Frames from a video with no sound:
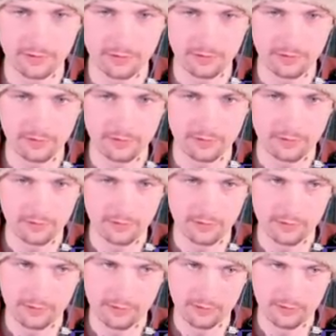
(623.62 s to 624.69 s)

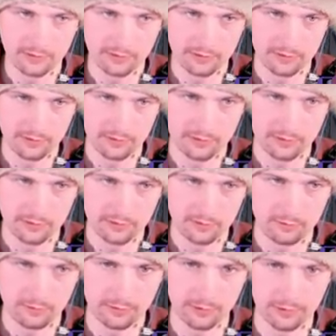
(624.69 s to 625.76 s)

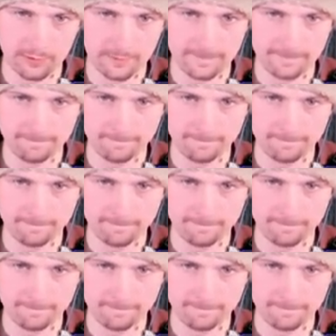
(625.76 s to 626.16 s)
Nobody speaks.